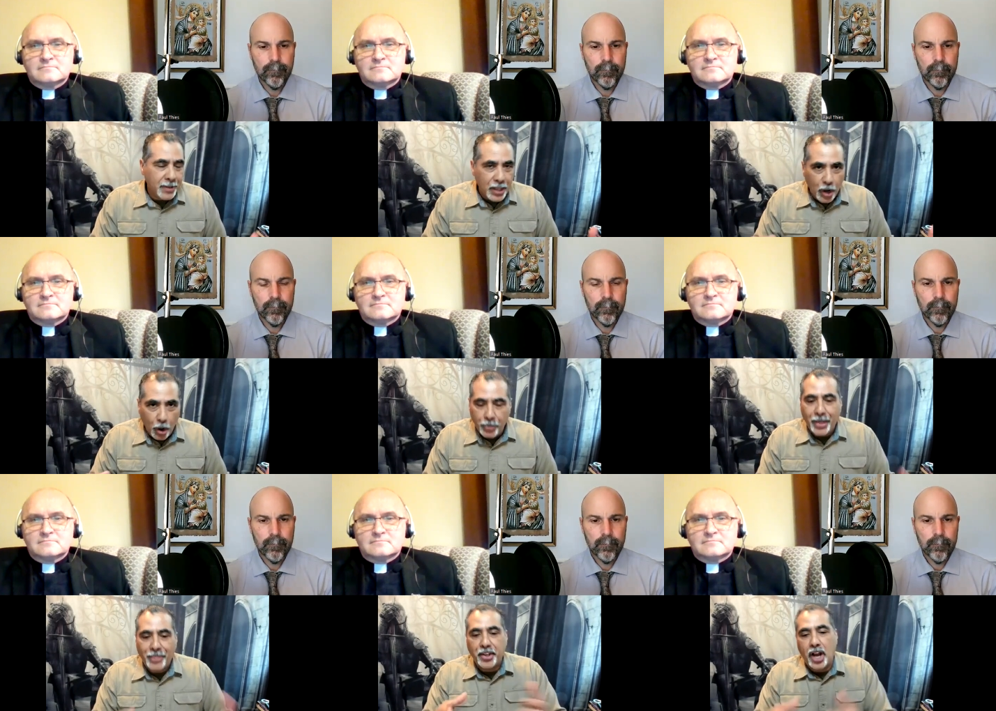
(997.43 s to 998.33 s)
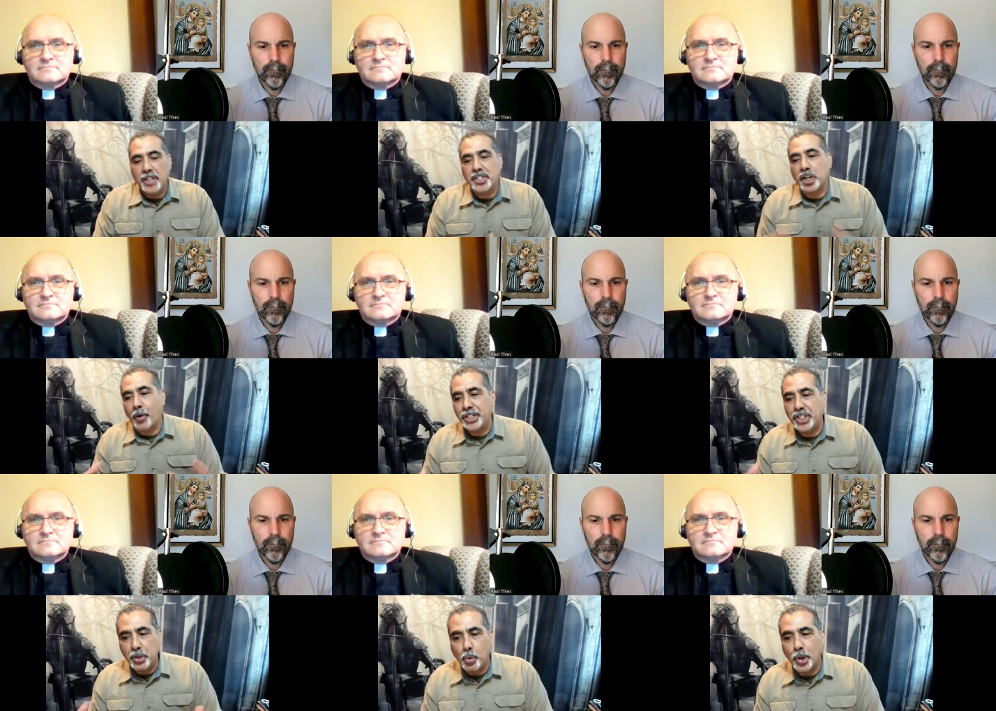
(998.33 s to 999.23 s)
Speaker 1: you know that the
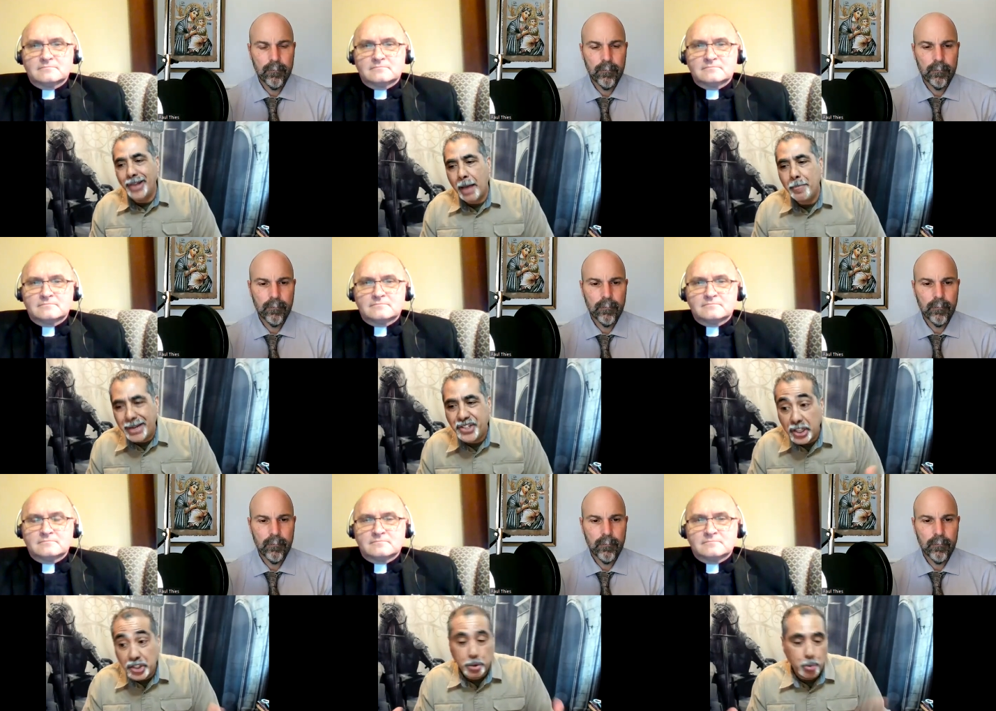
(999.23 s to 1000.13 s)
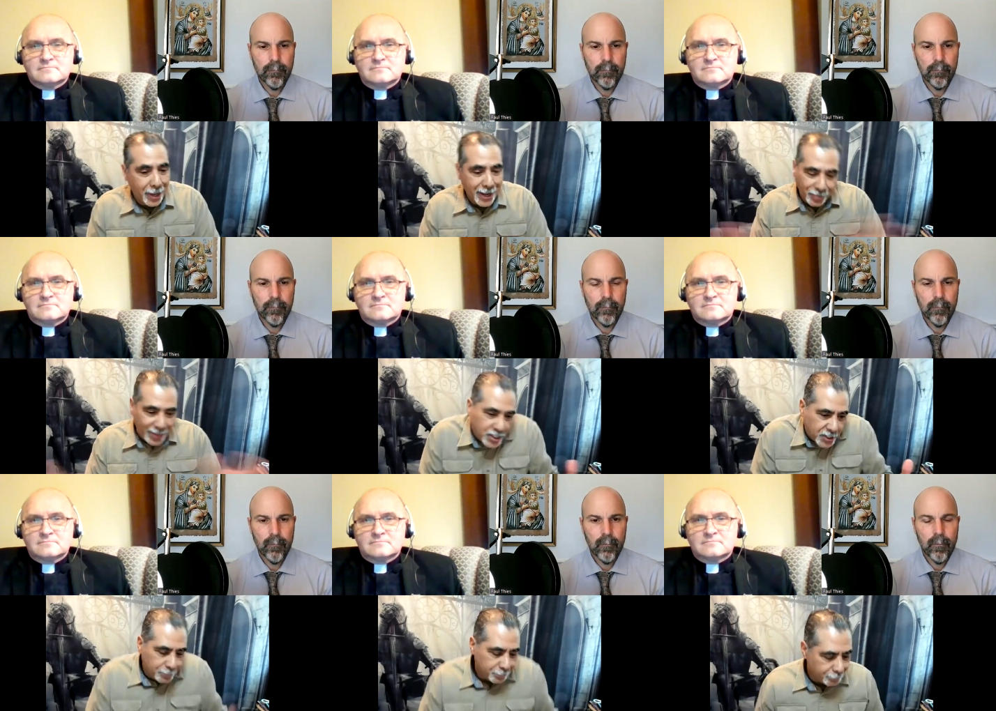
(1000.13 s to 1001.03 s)
consecration will not be done too late. That's
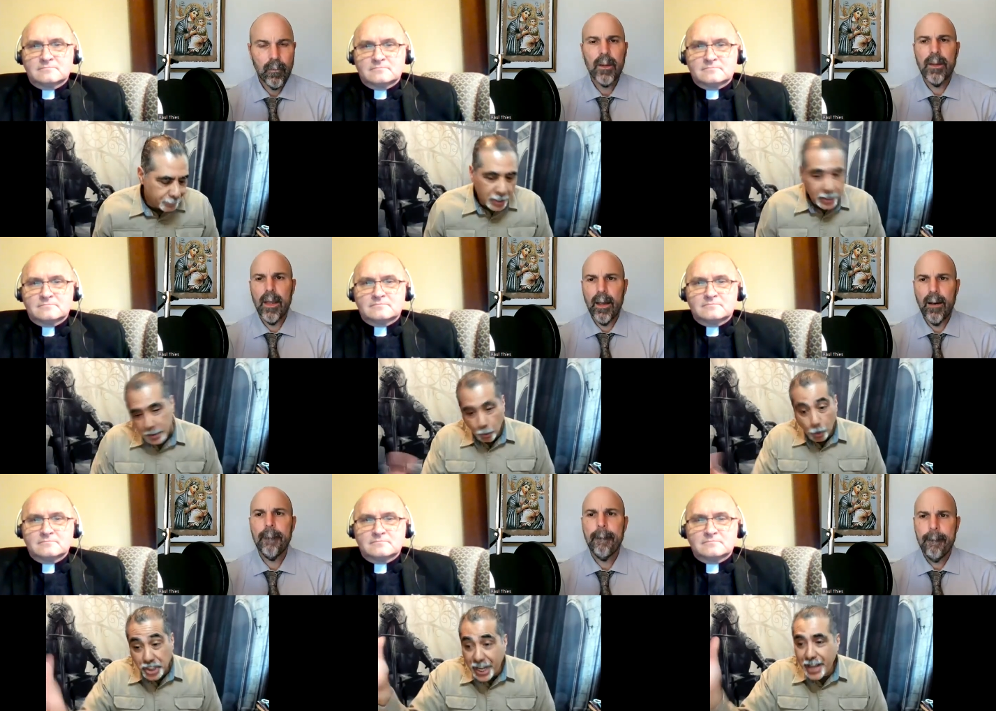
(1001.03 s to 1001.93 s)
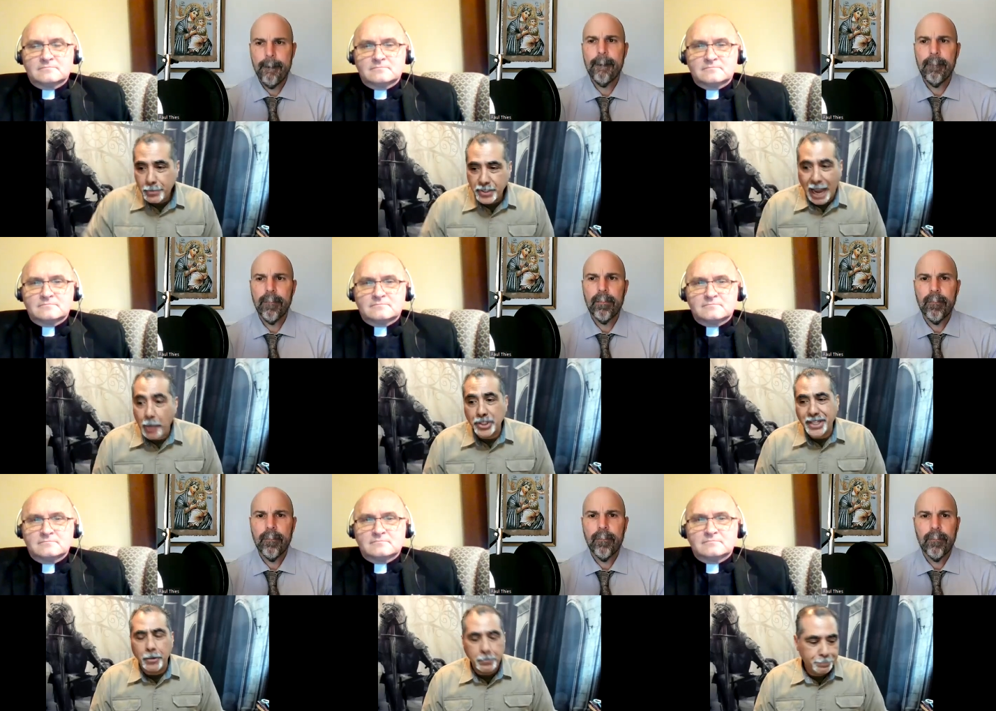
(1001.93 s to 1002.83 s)
yeah. We'll see. Time will
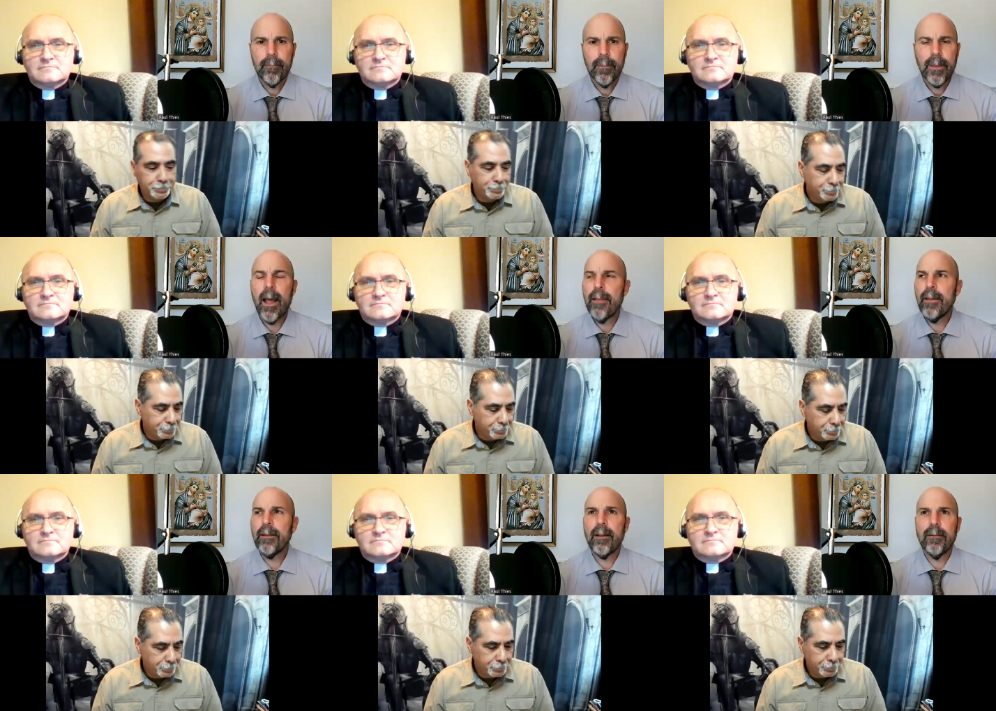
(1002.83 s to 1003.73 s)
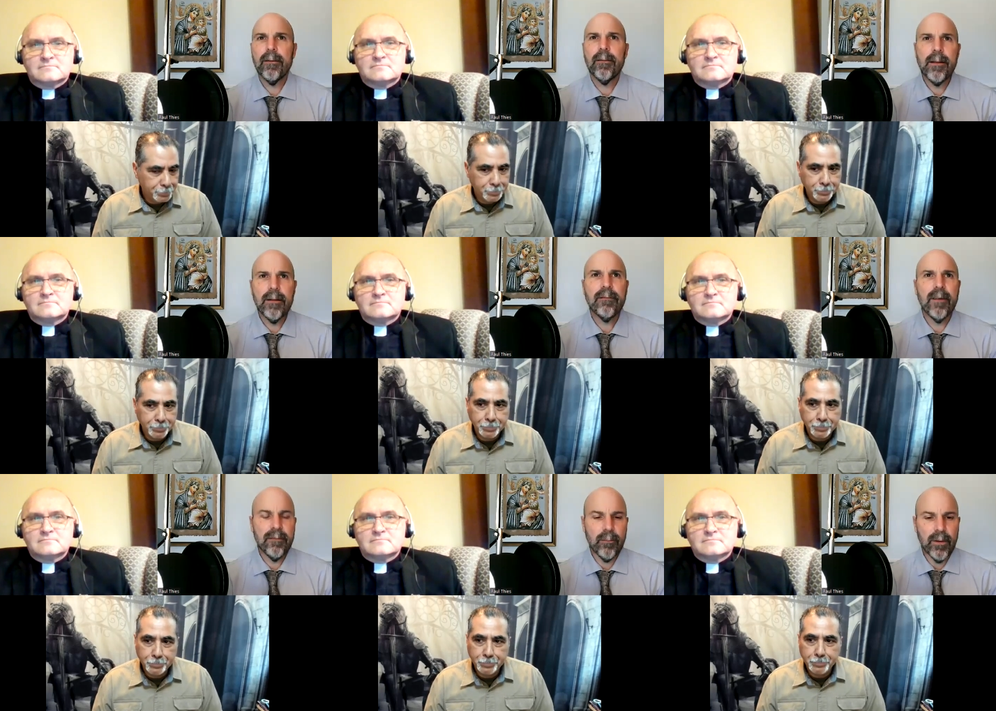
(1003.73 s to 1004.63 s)
tell.
Speaker 2: Yeah, I think they they did
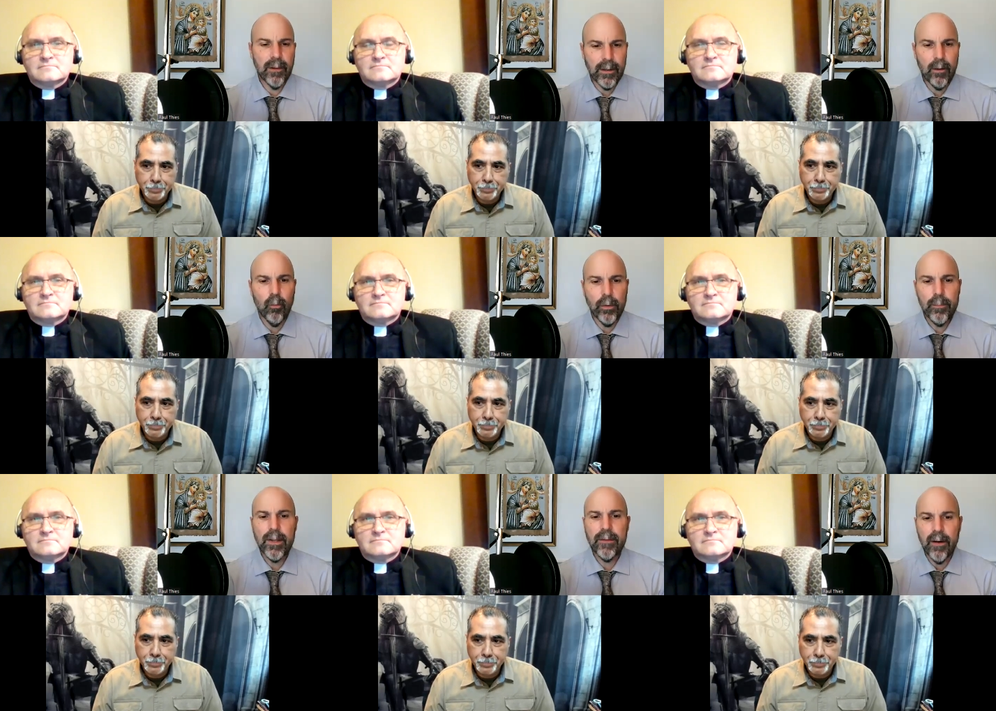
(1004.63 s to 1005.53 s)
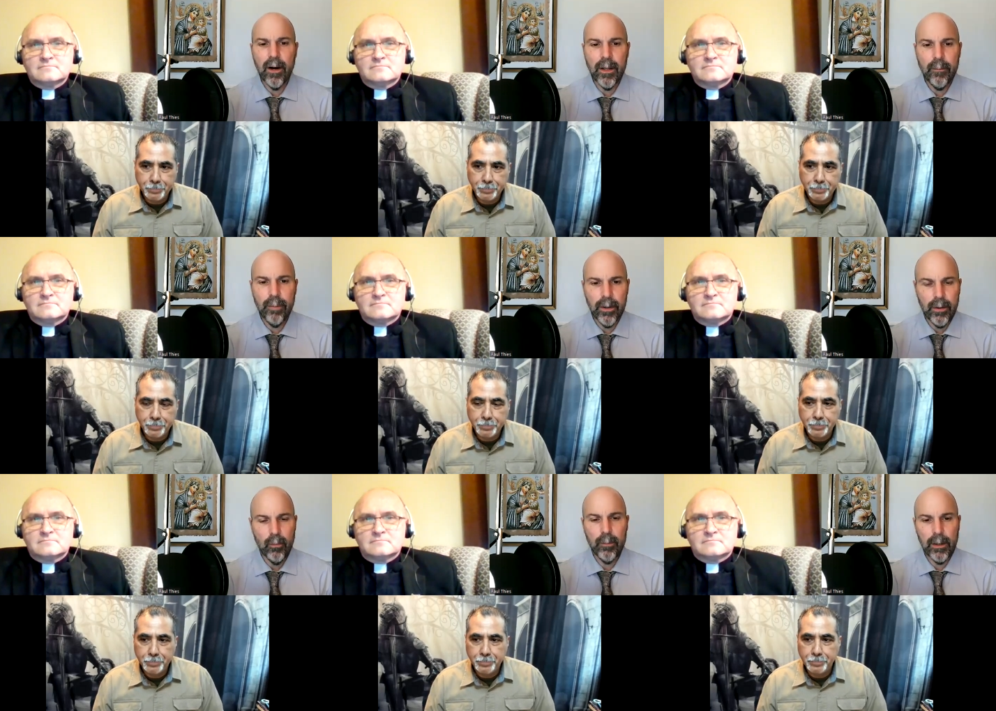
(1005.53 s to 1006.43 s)
say something like it would be done, but
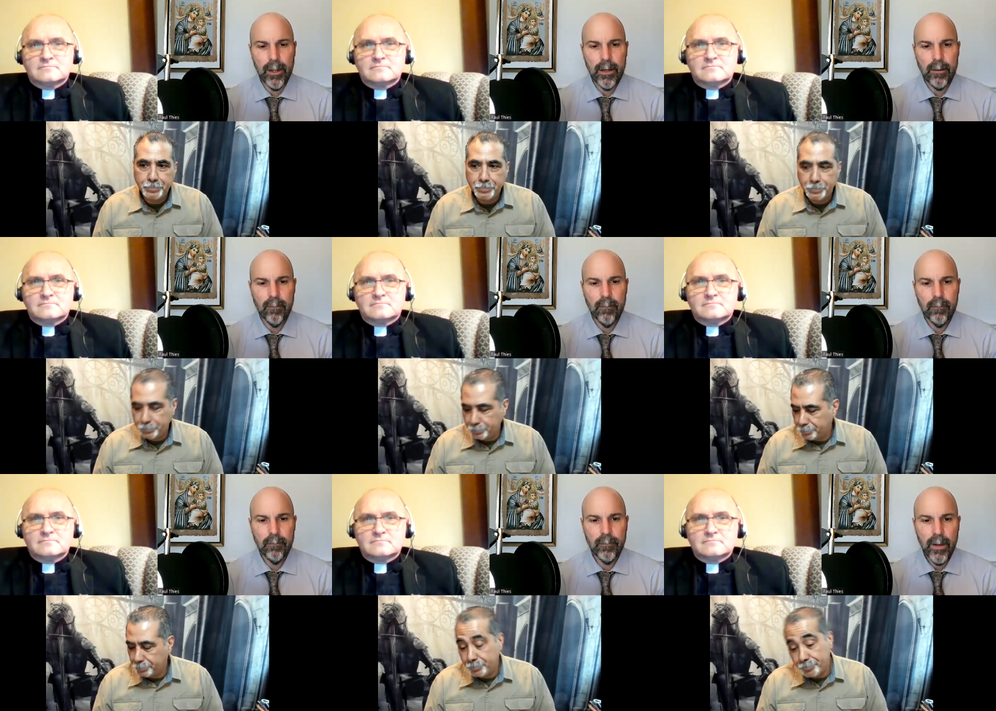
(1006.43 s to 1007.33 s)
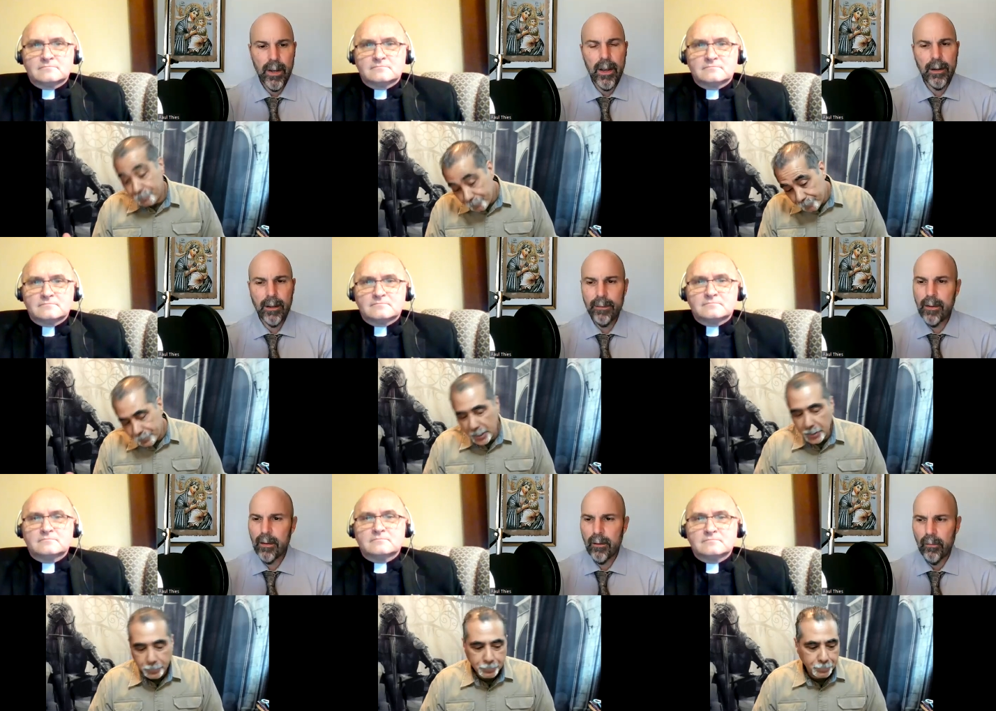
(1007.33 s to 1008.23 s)
it would be late. And I
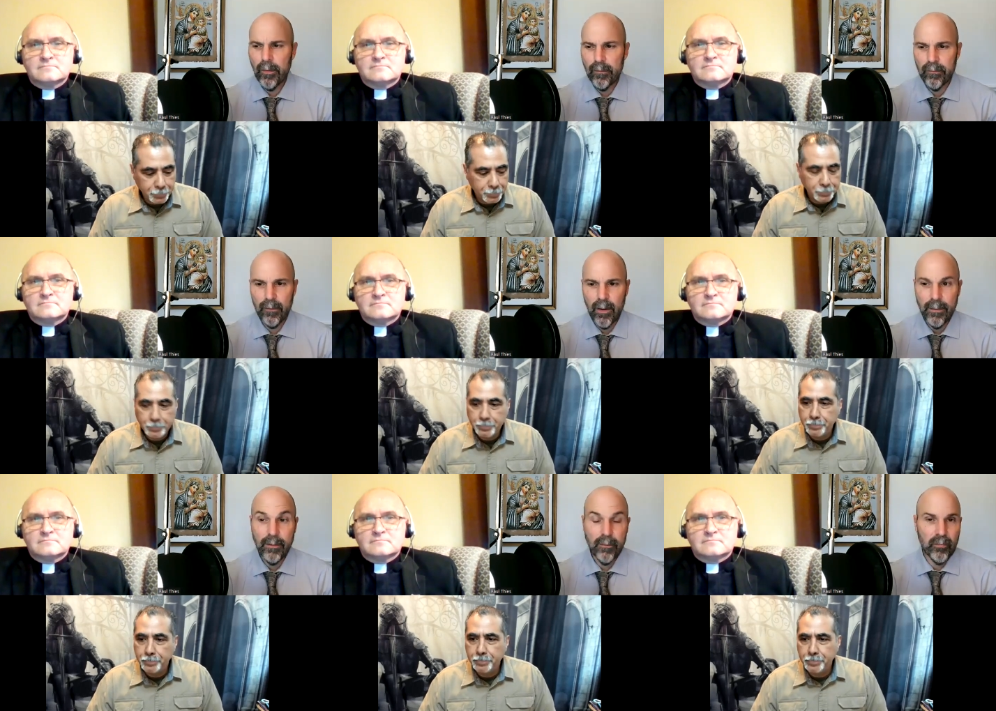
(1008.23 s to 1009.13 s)
think it was, I think